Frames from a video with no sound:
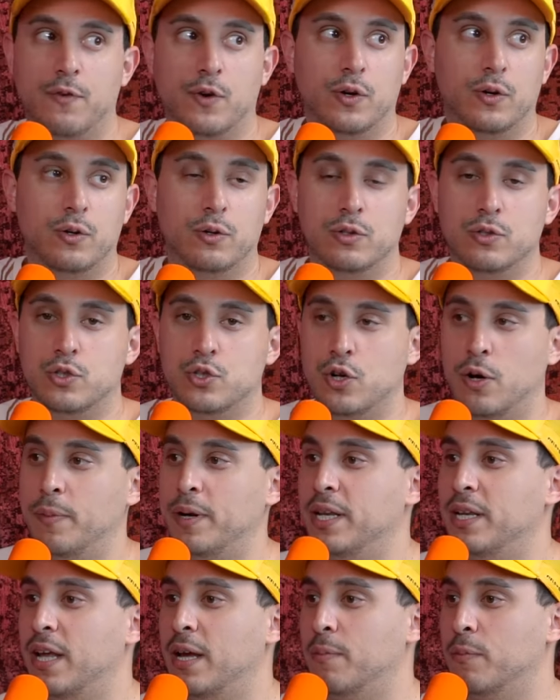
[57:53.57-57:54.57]
I've heard
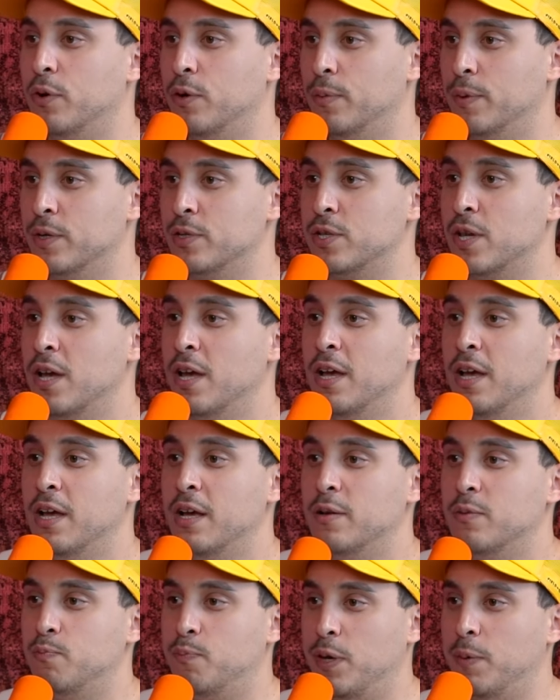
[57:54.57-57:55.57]
so many damn rumors.
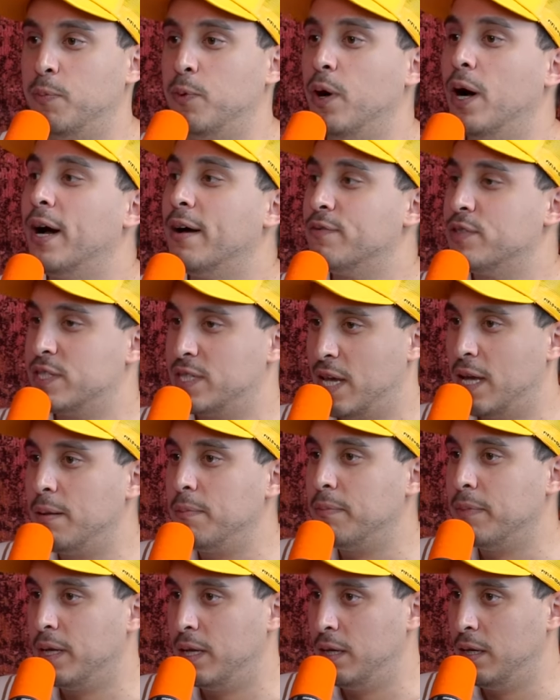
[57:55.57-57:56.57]
People have
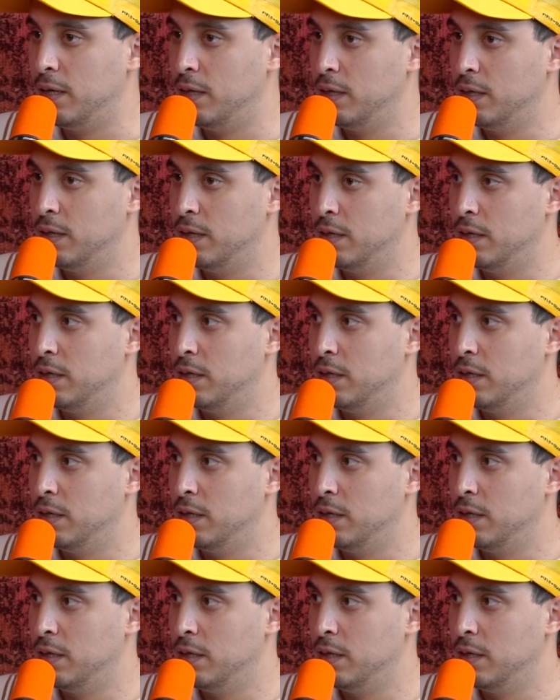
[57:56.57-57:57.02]
sent me